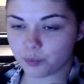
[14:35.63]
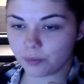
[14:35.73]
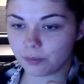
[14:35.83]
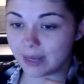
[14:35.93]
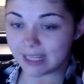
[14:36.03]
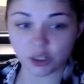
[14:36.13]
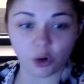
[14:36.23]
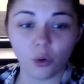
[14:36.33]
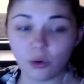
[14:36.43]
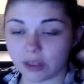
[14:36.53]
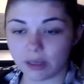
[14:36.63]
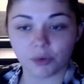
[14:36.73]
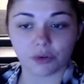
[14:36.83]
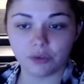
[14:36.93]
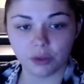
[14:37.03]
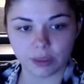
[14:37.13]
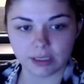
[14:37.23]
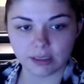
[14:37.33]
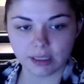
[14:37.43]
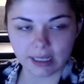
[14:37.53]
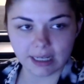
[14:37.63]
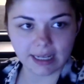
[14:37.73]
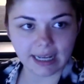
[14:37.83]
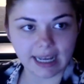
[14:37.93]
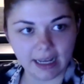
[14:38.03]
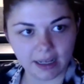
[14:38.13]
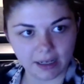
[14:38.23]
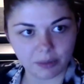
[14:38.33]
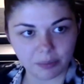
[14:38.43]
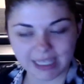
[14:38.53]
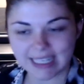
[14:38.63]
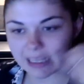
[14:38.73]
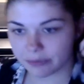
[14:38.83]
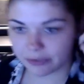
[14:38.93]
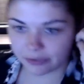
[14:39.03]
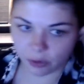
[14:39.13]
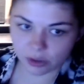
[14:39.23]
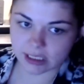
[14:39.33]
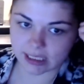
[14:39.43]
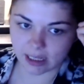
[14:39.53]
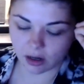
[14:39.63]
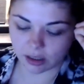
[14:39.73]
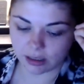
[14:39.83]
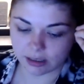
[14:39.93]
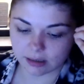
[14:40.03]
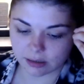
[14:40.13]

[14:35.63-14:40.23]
makes the whole thing more fluid. And because I'm focusing on